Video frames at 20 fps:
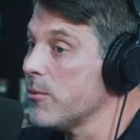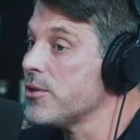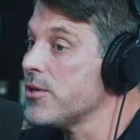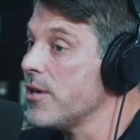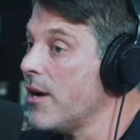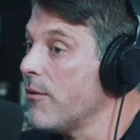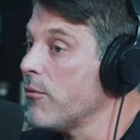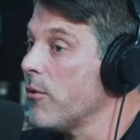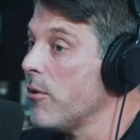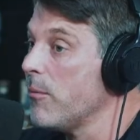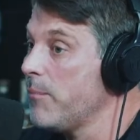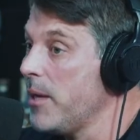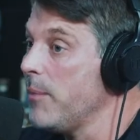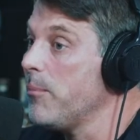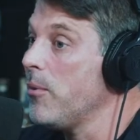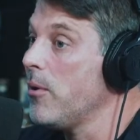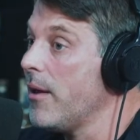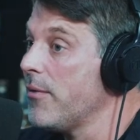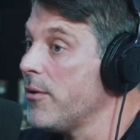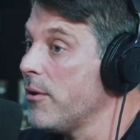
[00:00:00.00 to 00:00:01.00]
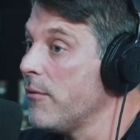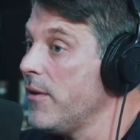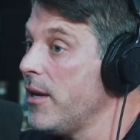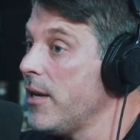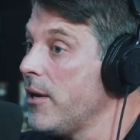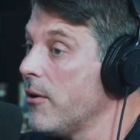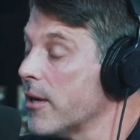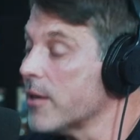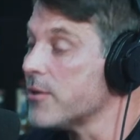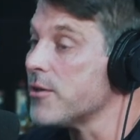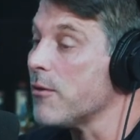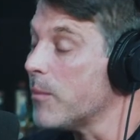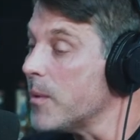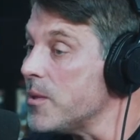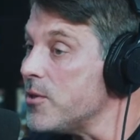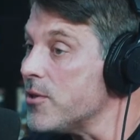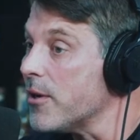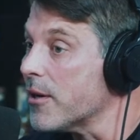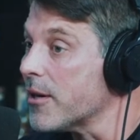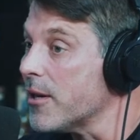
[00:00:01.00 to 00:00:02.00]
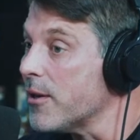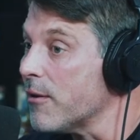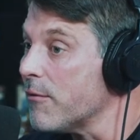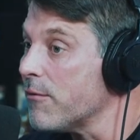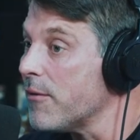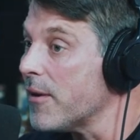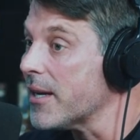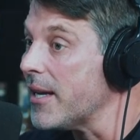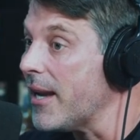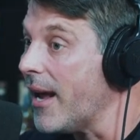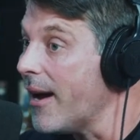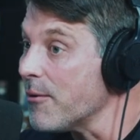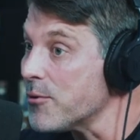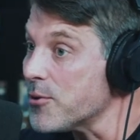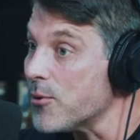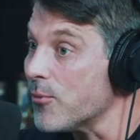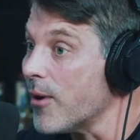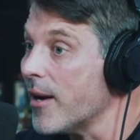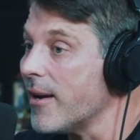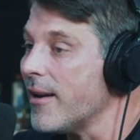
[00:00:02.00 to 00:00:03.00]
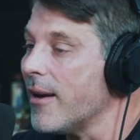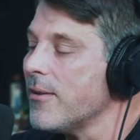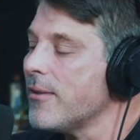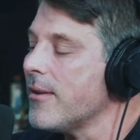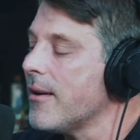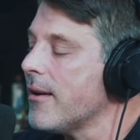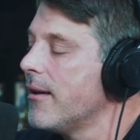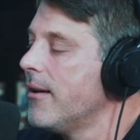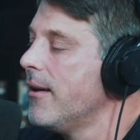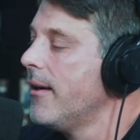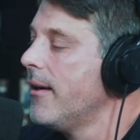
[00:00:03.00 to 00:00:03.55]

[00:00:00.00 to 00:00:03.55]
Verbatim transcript: several people out there videoing because everybody stuck in their fucking house and ran out there.